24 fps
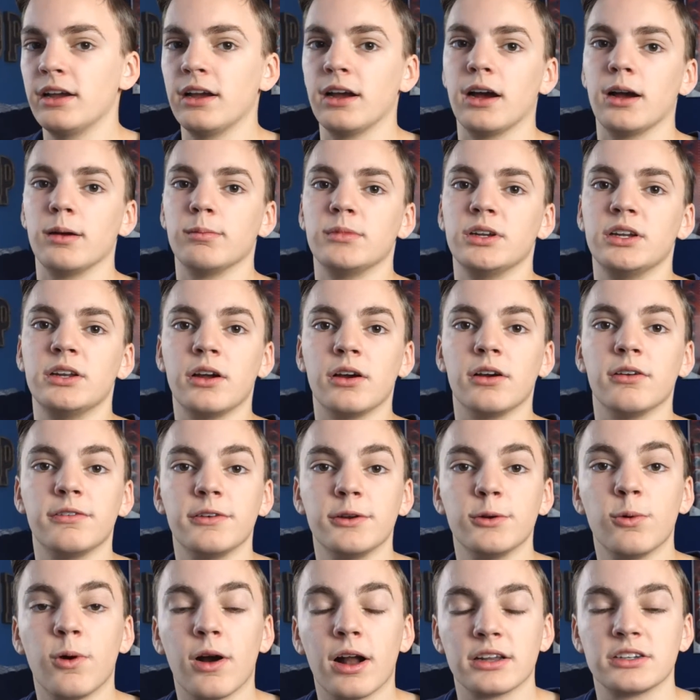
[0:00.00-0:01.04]
You know, if
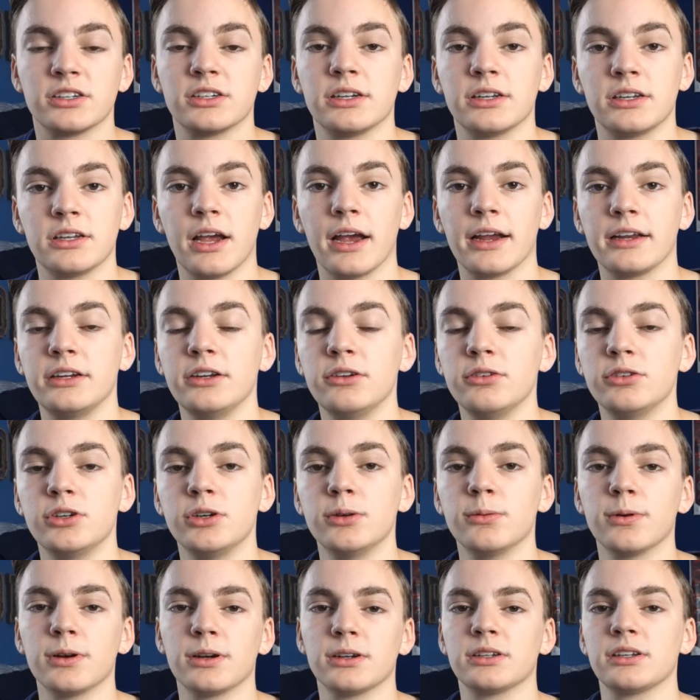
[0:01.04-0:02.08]
you watch tech
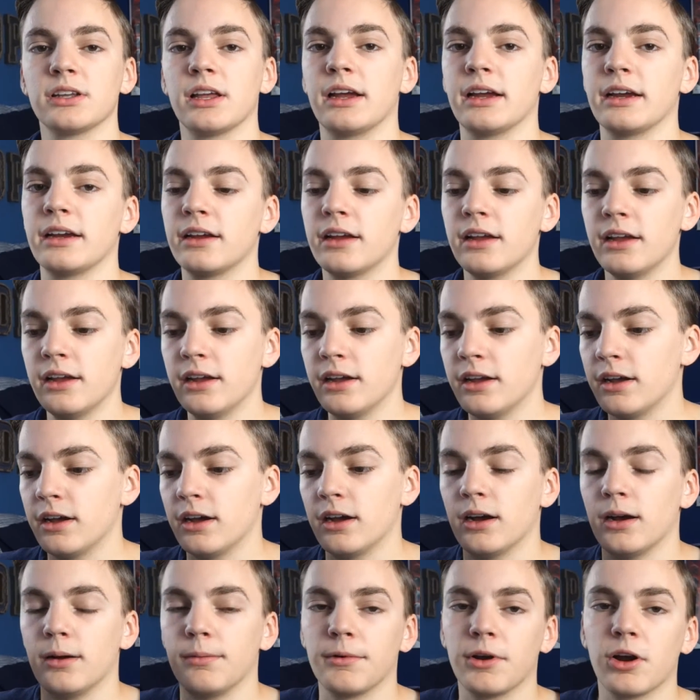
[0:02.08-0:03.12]
YouTubers like
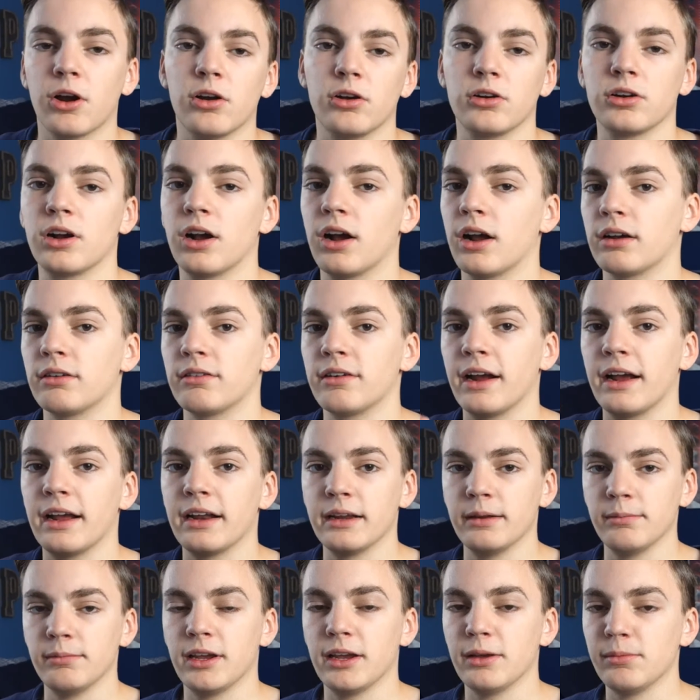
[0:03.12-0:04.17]
Carl Conrad,
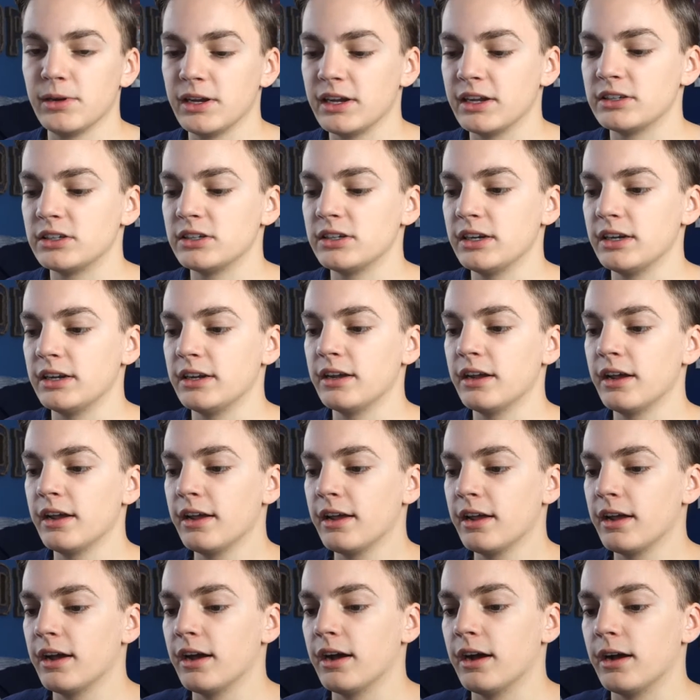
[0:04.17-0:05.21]
MKBHD,
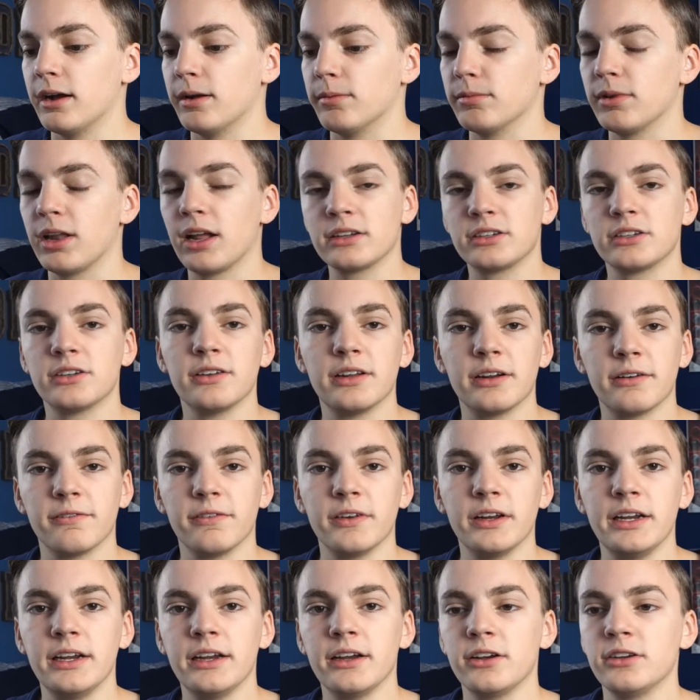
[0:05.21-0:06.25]
lots of their
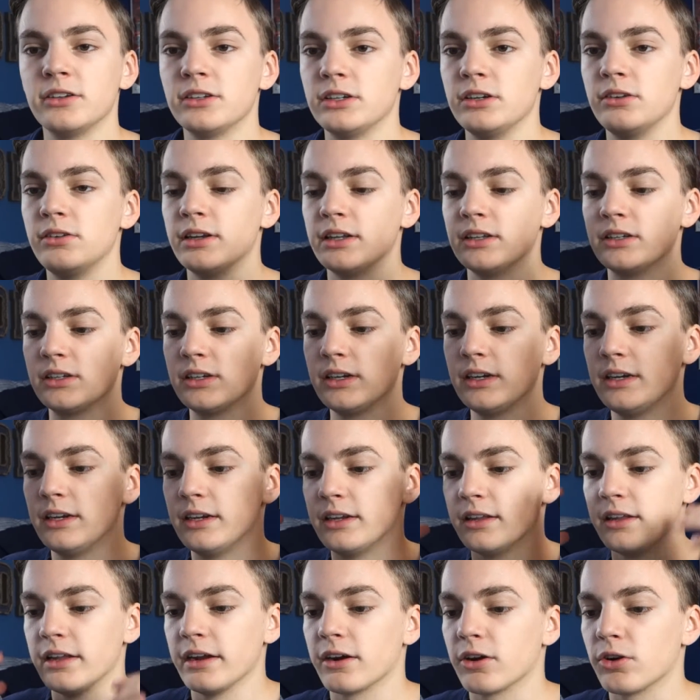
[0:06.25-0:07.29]
videos you can
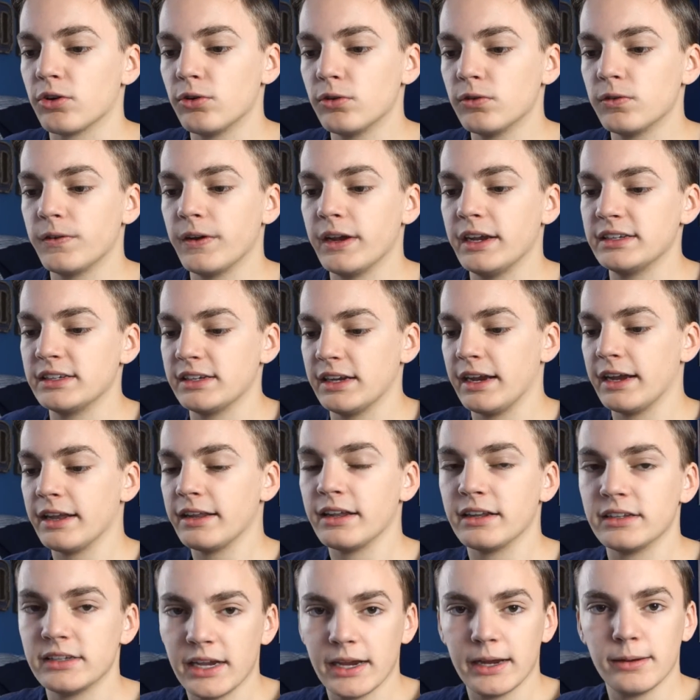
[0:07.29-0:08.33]
see their whole face and
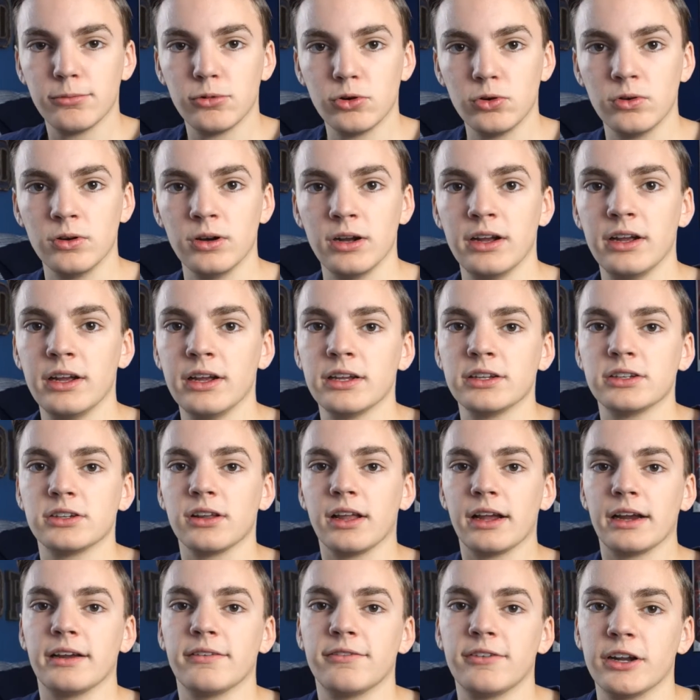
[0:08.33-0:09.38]
the table. So
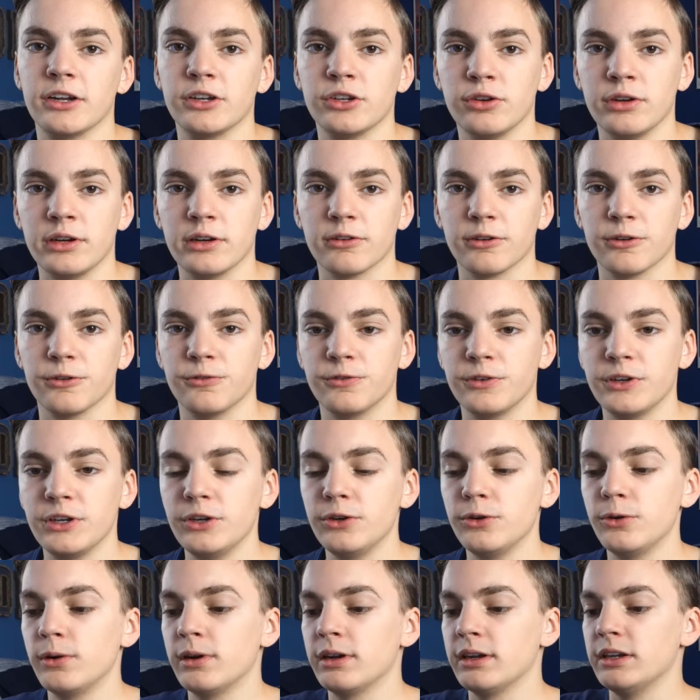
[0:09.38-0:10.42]
like if they're doing a
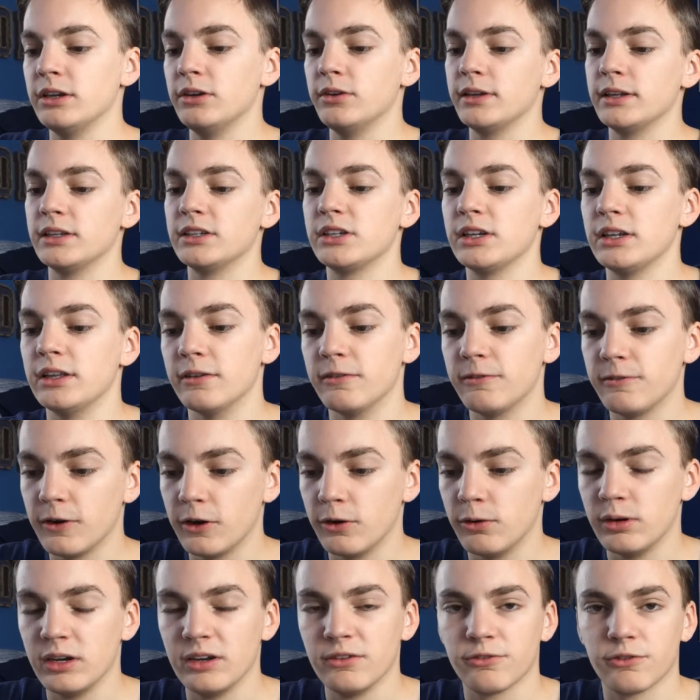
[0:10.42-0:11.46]
review, you can see the
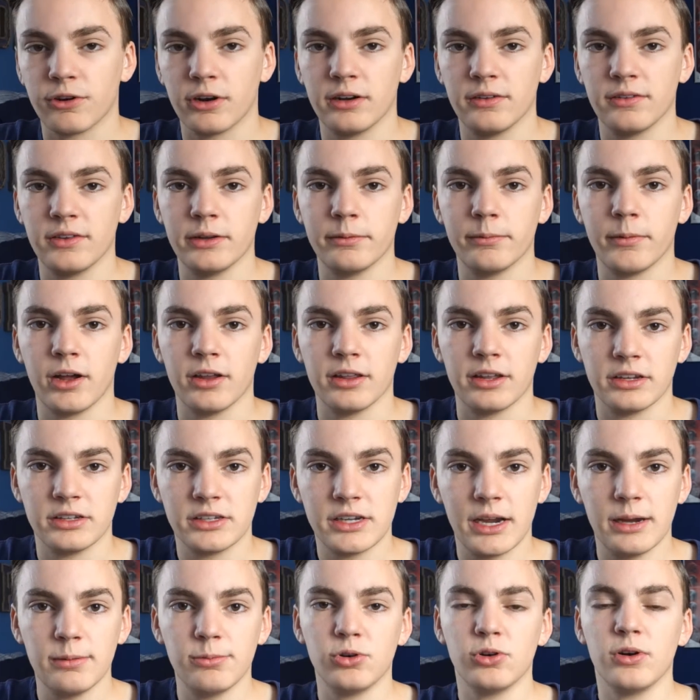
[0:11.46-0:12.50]
phone in front of them on the
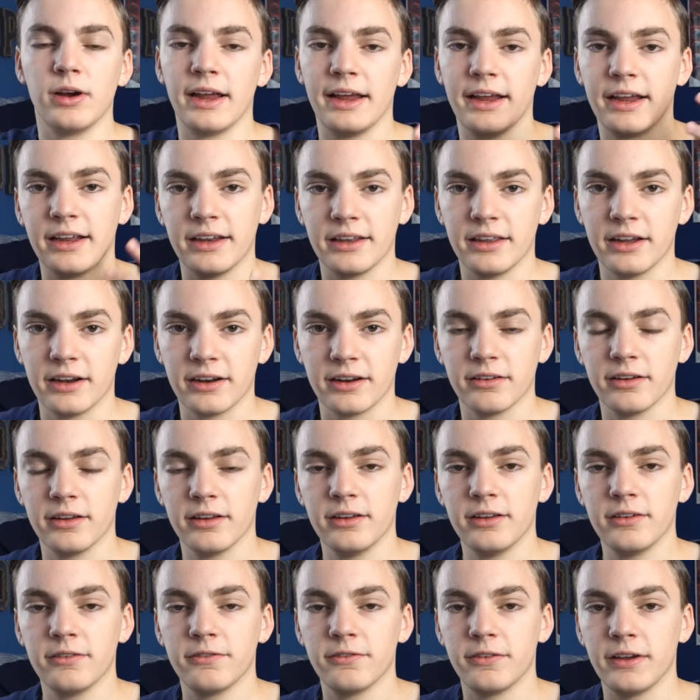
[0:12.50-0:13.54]
table and their
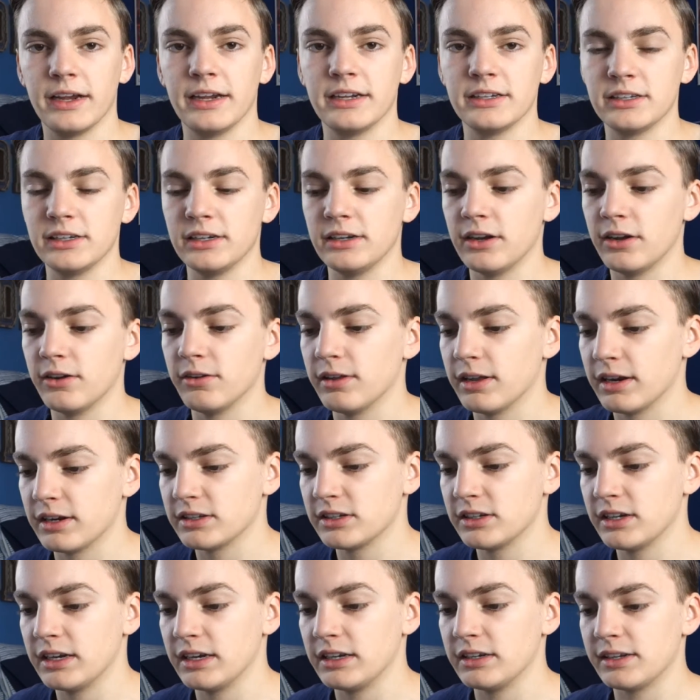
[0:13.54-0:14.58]
face, you know, they're
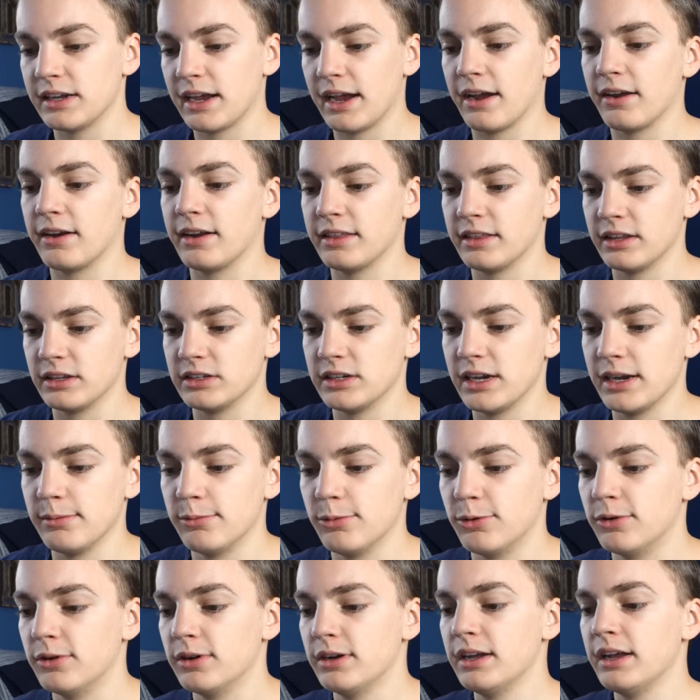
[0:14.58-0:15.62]
sitting down at the
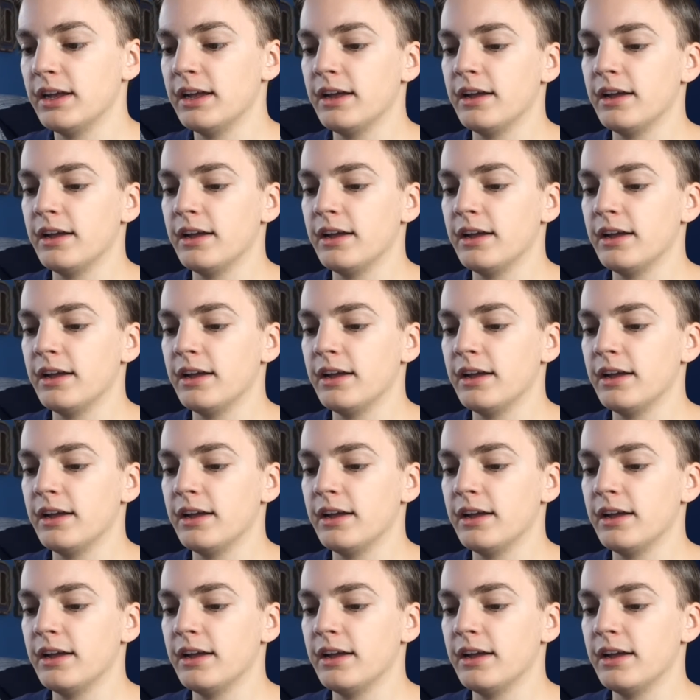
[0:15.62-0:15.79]
table.